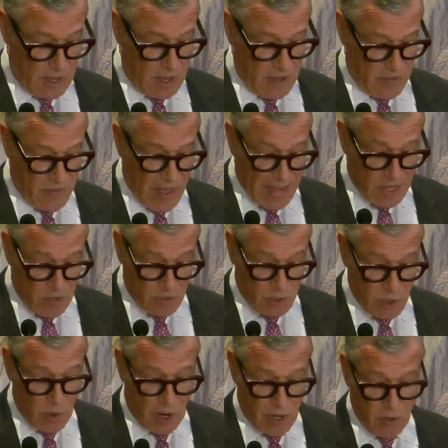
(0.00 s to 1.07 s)
Thank you
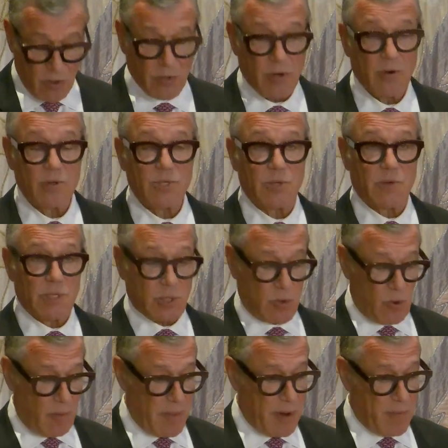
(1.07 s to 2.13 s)
to our new nursery
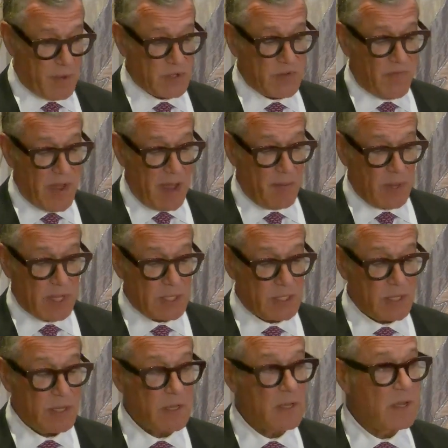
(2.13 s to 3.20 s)
school members'
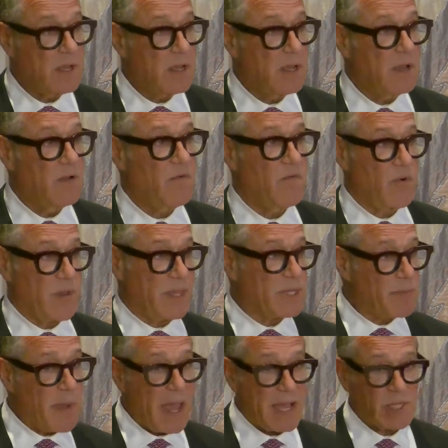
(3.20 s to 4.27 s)
families for this
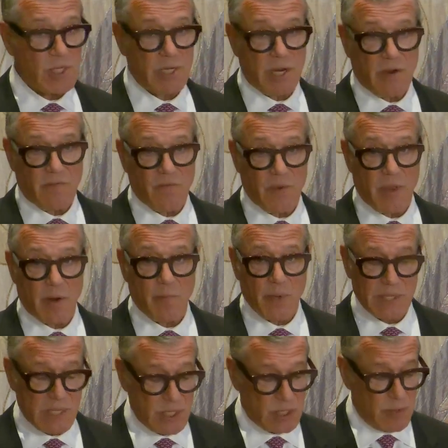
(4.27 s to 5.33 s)
past year for their
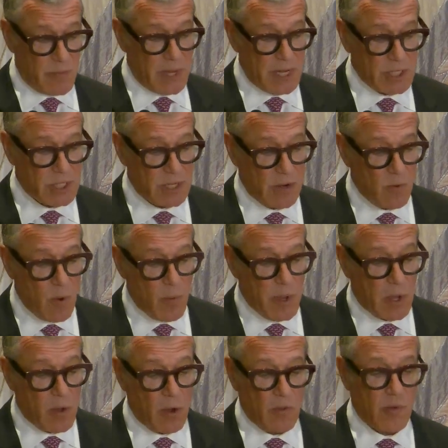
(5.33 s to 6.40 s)
participation in what we
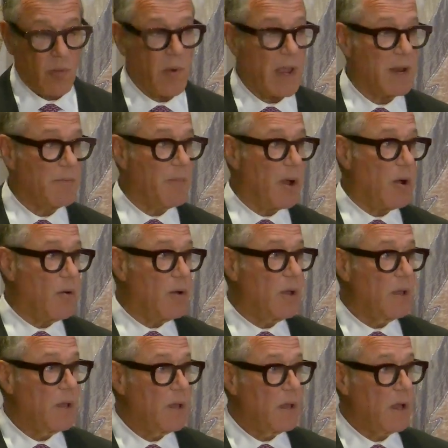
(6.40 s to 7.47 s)
call the Rainbow
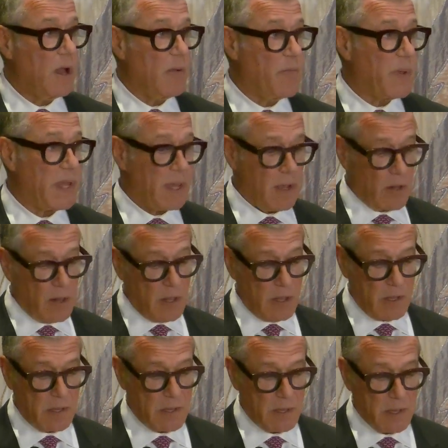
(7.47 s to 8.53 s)
Appeal,
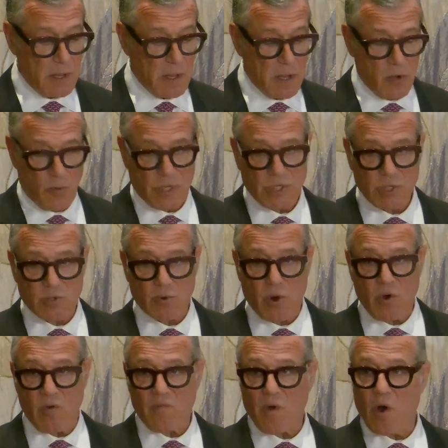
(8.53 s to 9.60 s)
which
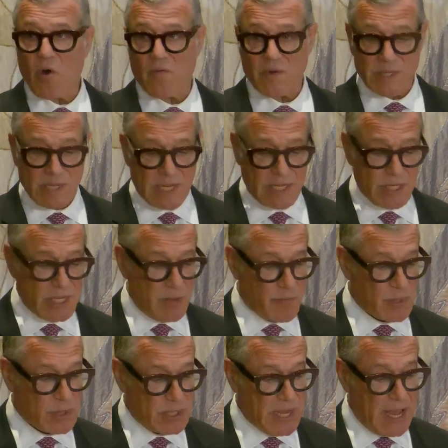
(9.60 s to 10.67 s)
drove over
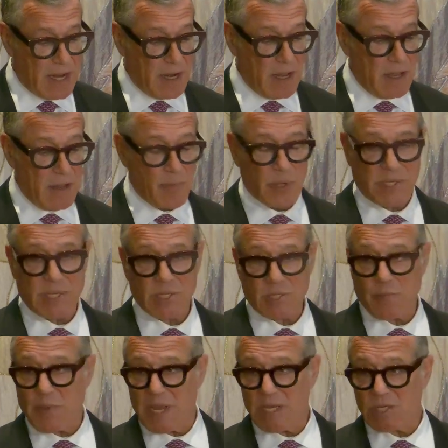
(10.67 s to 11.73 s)
60%
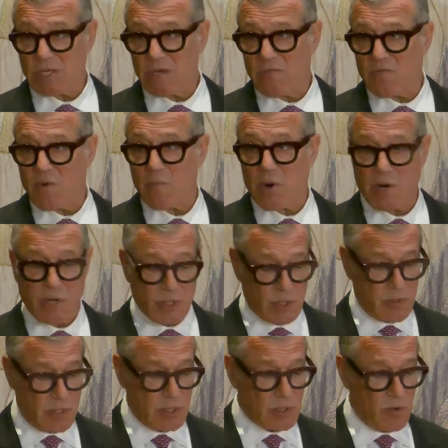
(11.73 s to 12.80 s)
participation from our
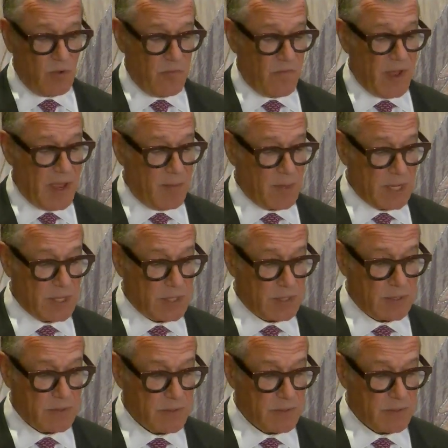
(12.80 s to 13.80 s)
nursery school families.